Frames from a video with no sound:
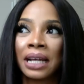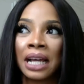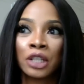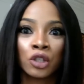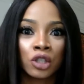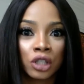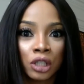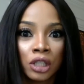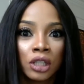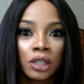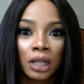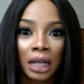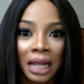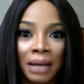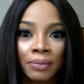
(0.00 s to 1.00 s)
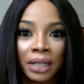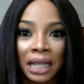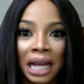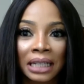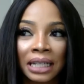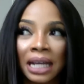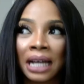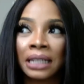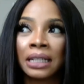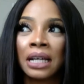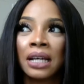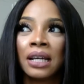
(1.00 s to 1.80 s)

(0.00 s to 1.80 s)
I just need to climb the ladder. And